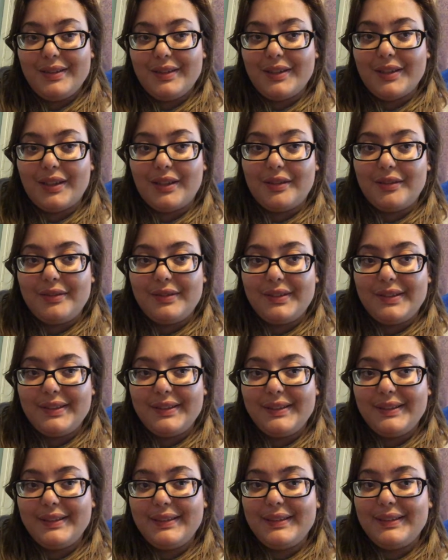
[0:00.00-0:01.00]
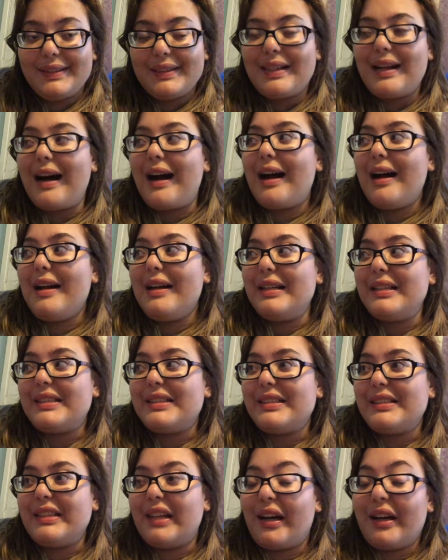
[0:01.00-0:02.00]
You know,
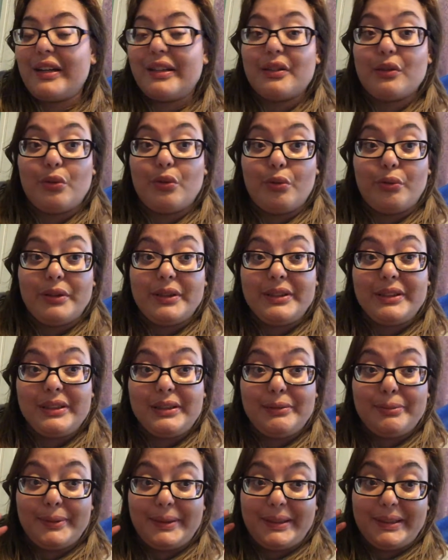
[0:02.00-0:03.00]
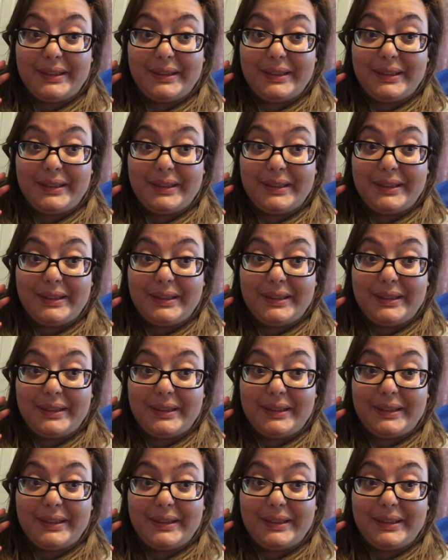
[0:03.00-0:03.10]
it's not going to be